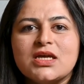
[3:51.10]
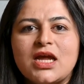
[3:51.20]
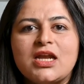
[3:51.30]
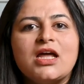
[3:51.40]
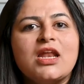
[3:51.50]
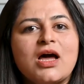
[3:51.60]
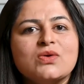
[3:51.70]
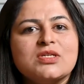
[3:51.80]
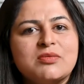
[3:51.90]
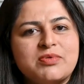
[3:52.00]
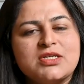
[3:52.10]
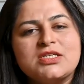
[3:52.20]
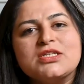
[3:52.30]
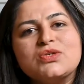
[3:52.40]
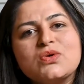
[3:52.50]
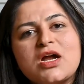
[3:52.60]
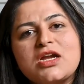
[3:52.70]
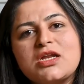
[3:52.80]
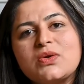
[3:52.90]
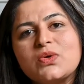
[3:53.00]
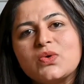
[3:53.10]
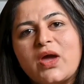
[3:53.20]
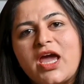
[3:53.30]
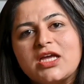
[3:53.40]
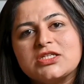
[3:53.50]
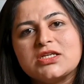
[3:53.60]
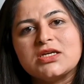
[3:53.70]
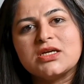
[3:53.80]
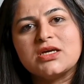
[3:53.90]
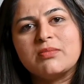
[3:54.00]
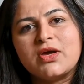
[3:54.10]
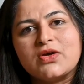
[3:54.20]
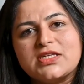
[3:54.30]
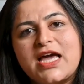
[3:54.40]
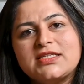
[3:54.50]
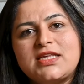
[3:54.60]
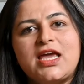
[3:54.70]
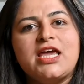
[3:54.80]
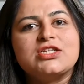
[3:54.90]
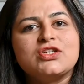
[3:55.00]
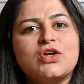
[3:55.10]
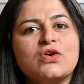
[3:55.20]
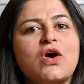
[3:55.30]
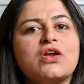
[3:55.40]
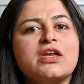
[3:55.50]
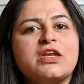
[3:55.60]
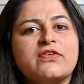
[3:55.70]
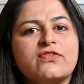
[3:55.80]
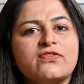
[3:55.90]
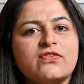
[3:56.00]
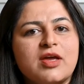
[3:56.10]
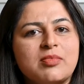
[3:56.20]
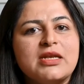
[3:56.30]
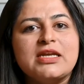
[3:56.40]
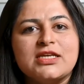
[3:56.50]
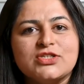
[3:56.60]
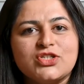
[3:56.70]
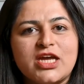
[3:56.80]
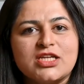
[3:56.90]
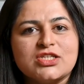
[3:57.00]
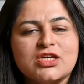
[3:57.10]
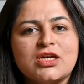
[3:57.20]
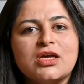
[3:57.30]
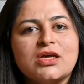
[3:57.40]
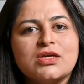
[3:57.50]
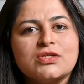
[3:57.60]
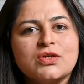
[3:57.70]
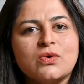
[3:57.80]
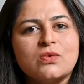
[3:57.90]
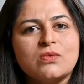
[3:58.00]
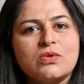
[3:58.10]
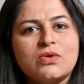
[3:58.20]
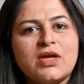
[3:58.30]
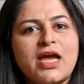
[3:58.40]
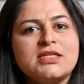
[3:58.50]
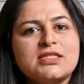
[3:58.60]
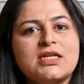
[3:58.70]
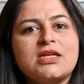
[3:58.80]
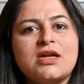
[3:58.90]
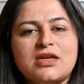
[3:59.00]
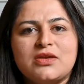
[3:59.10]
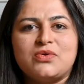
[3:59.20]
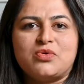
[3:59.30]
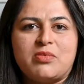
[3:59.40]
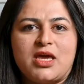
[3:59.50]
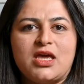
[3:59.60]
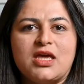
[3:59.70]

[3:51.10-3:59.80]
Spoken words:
it allows a person to continue to age, because as they age, your cognitive abilities change. So you can still continue to be